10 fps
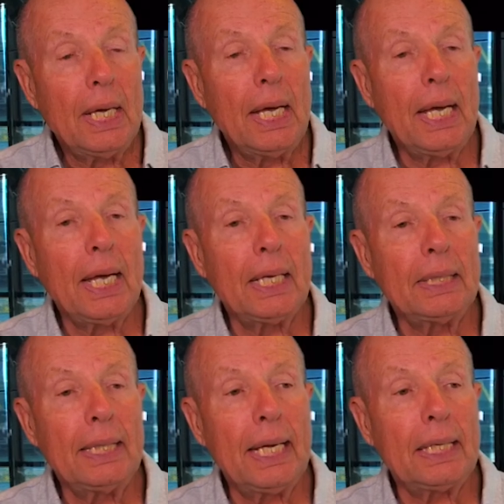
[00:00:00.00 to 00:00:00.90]

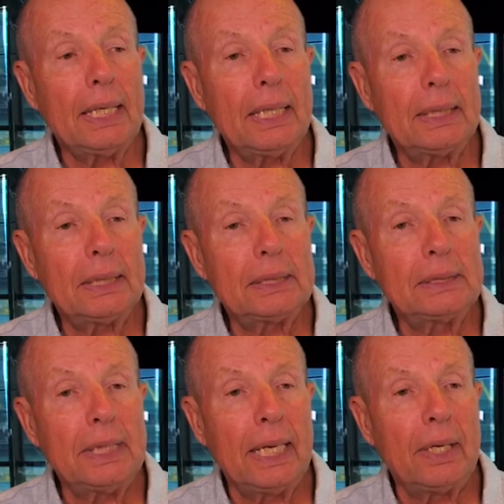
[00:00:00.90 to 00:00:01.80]
And that
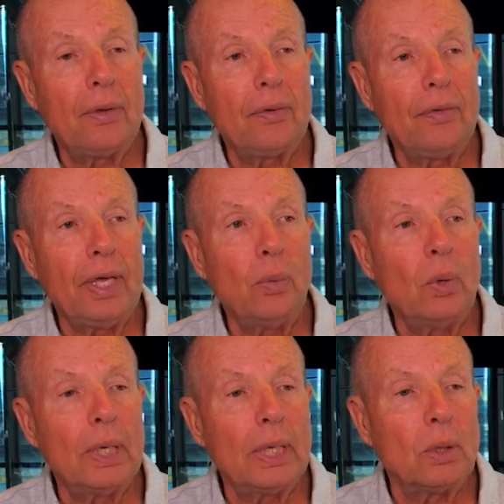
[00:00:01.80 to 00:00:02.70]
sale, they
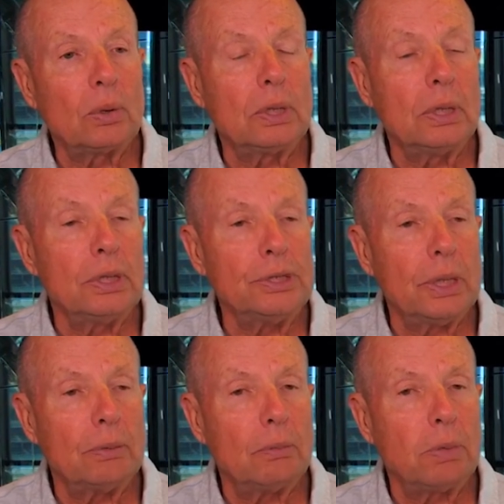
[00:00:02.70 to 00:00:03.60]
went out to the
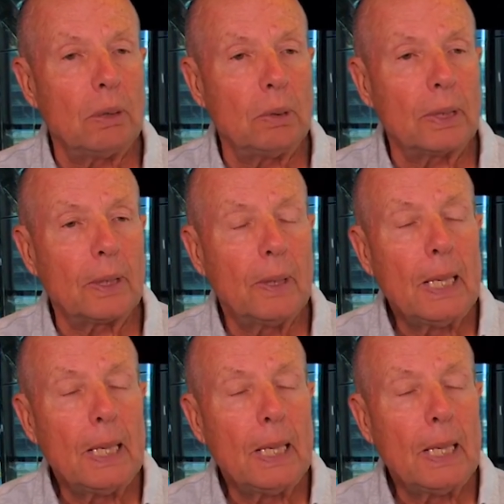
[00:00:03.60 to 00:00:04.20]
general public.